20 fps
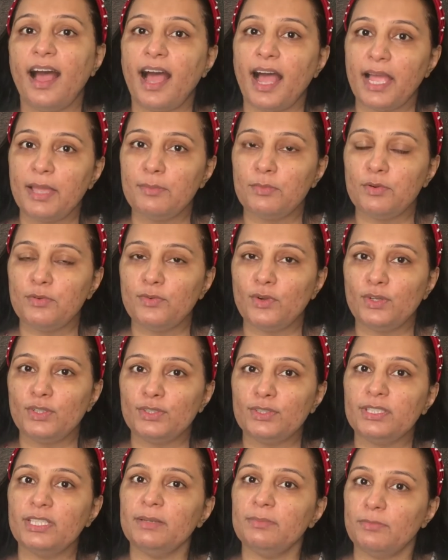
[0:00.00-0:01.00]
I move on
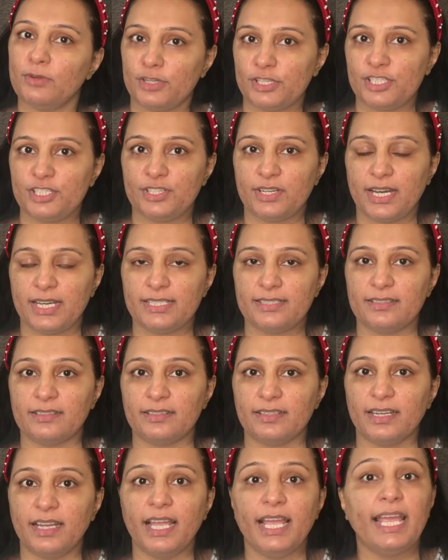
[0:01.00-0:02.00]
to the
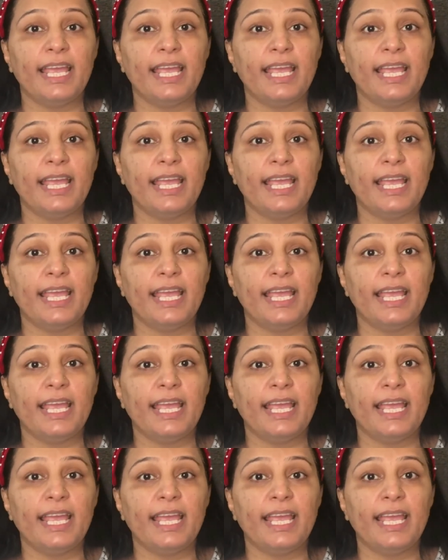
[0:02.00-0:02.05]
moisturizer.